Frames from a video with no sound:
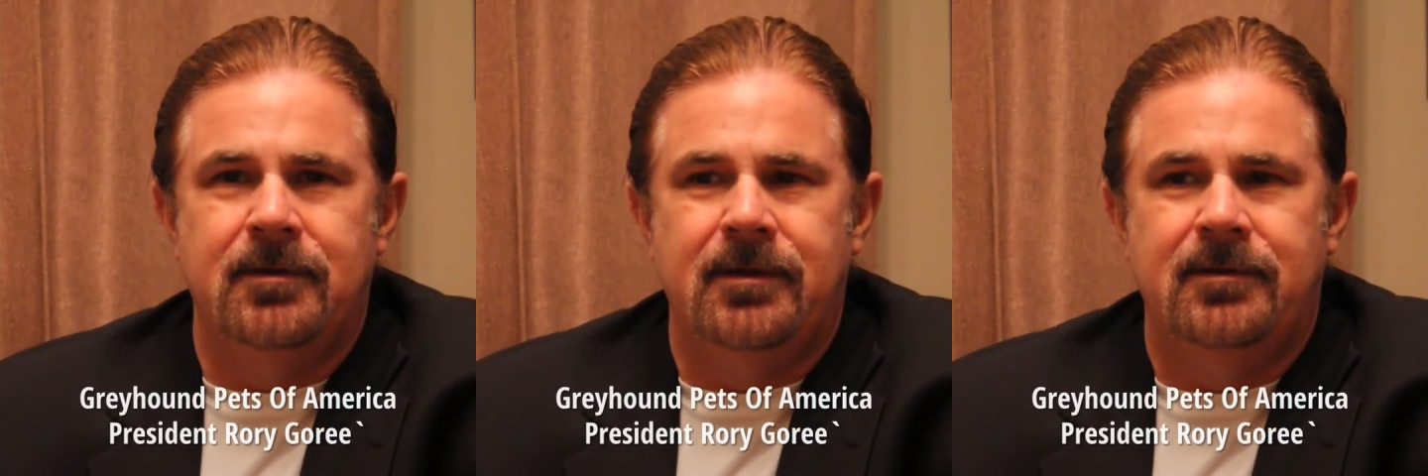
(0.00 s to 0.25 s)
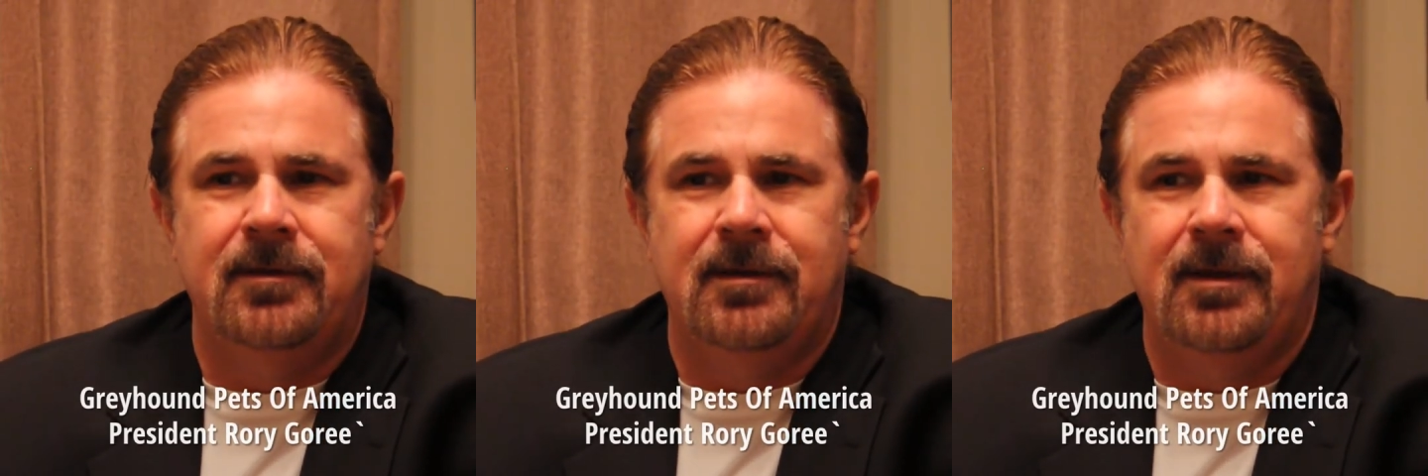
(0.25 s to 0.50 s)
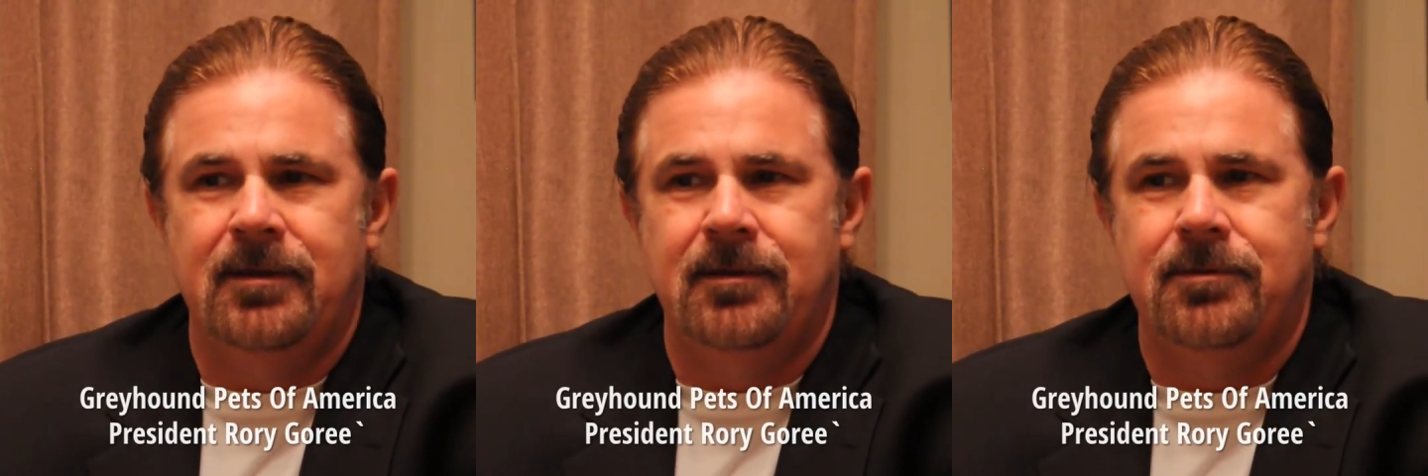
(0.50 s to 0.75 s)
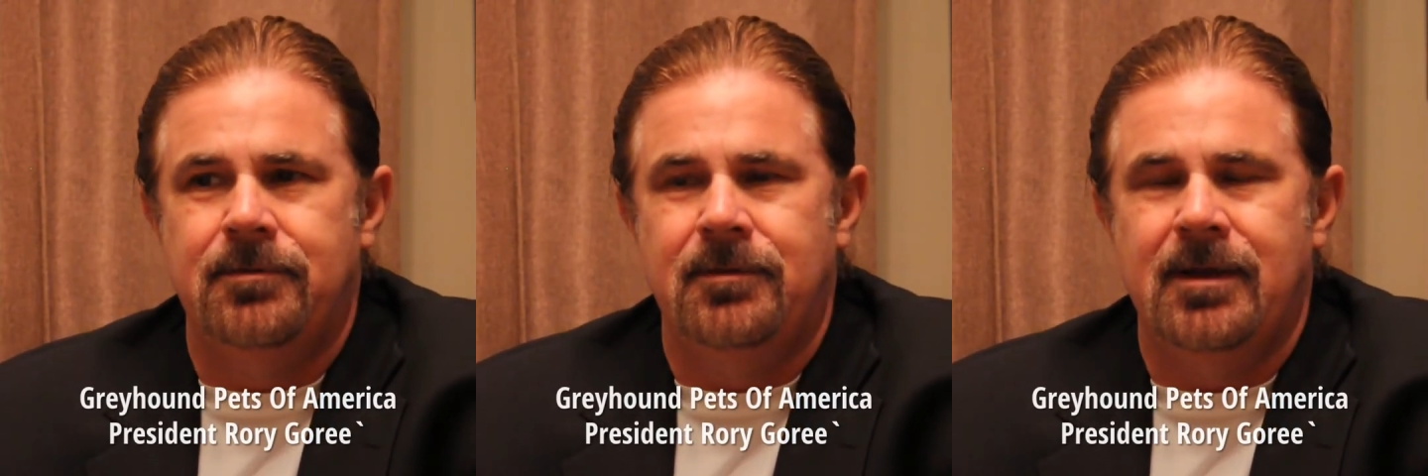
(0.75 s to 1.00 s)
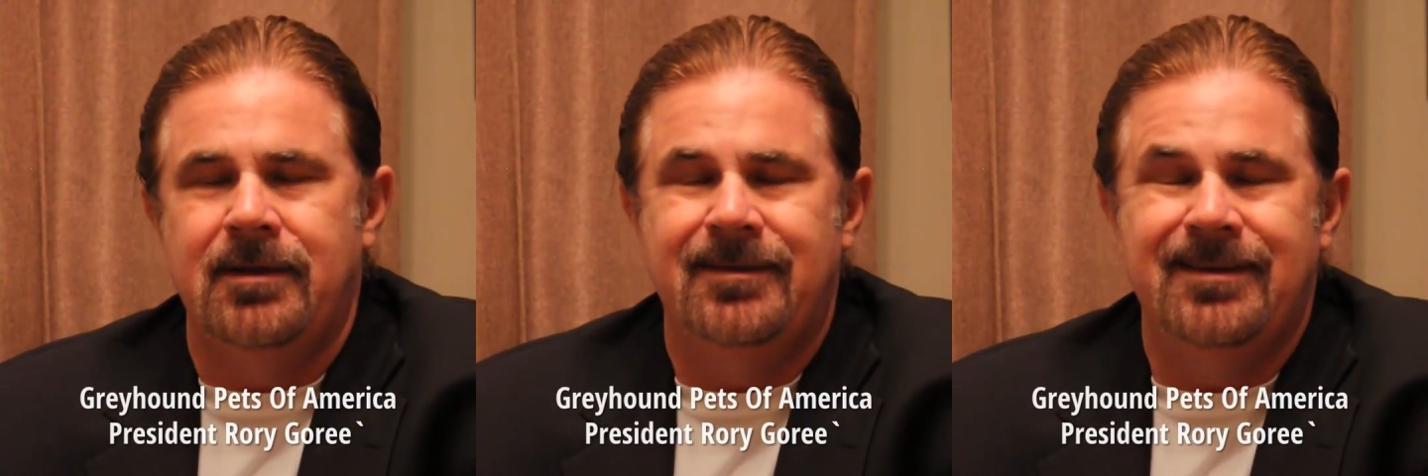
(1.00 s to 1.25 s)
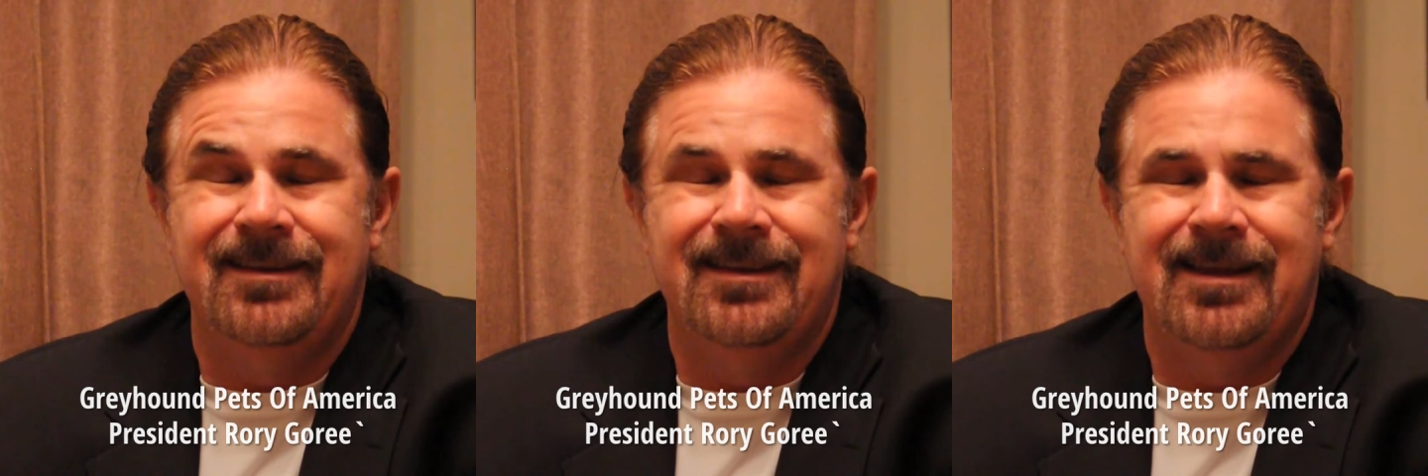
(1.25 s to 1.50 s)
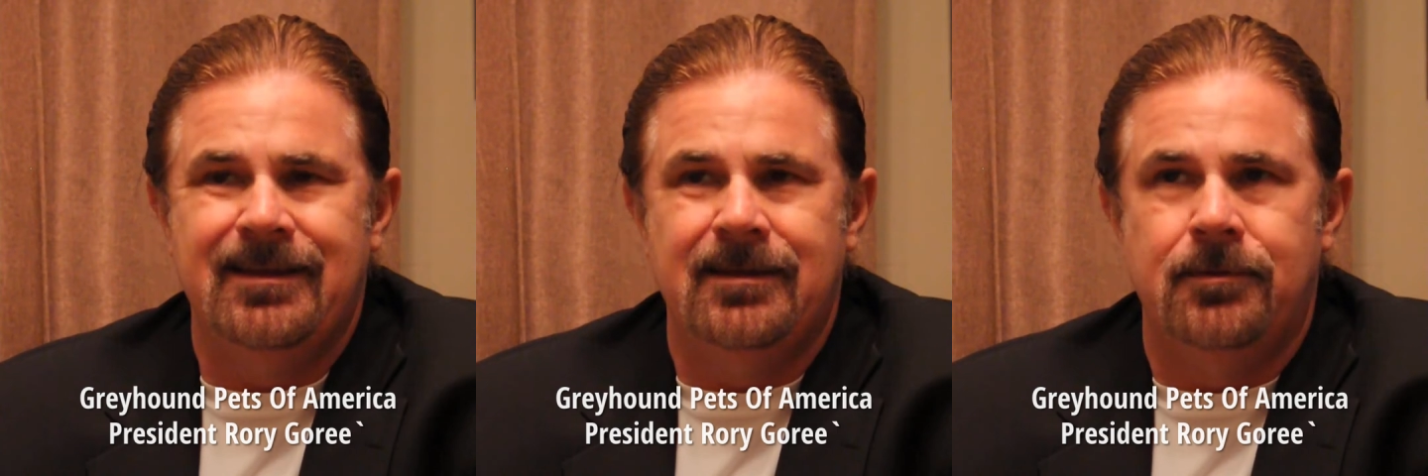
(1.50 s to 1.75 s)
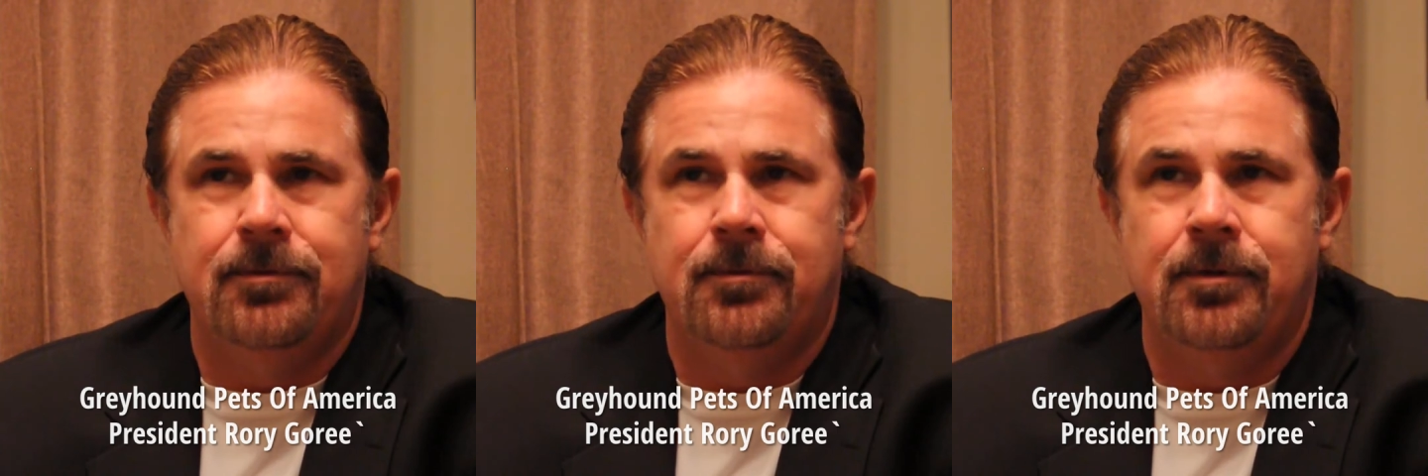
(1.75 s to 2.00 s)
1980,
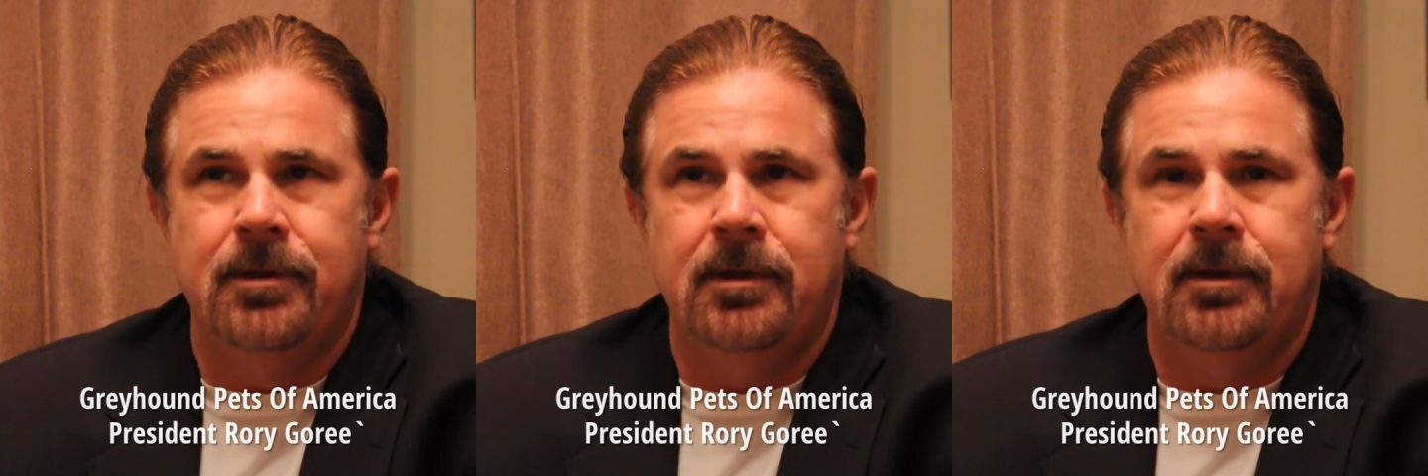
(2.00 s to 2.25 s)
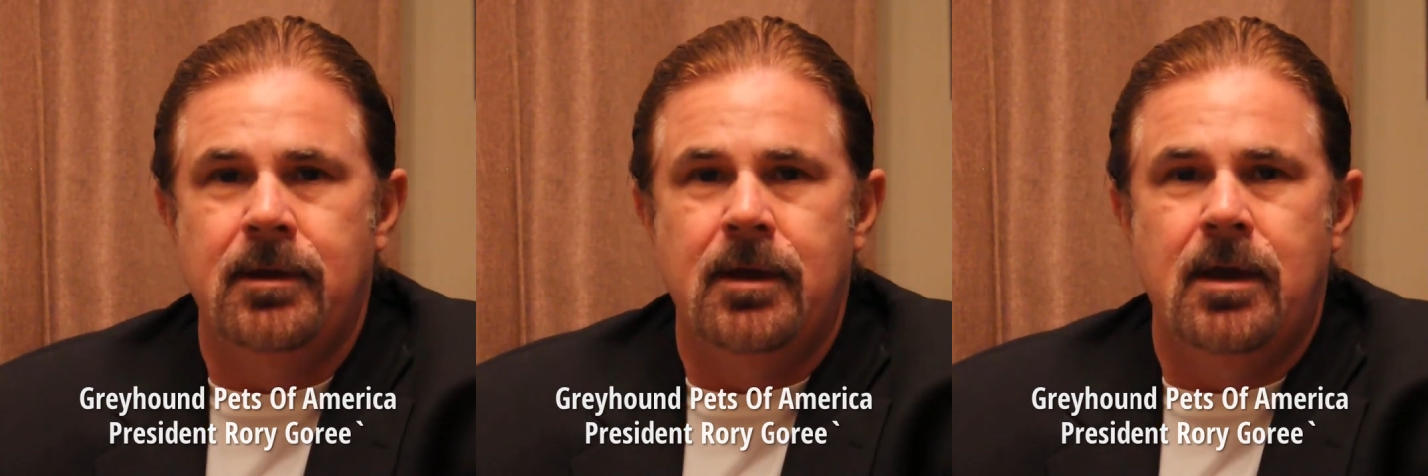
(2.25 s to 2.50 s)
1993,